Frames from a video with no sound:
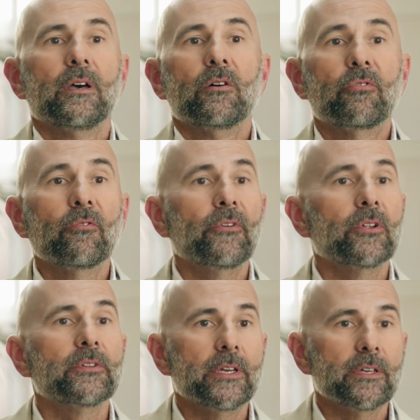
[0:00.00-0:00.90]

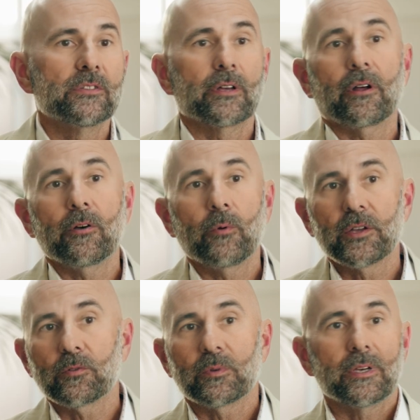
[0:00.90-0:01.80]
fulfill needs that
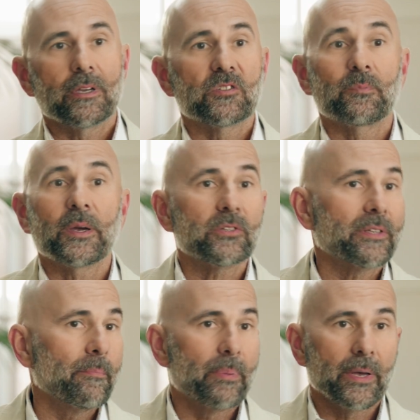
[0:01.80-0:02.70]
otherwise would take a special
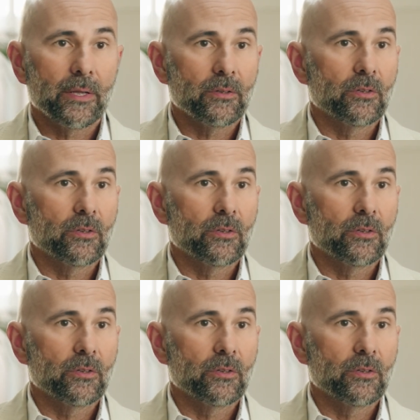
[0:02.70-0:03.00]
campaign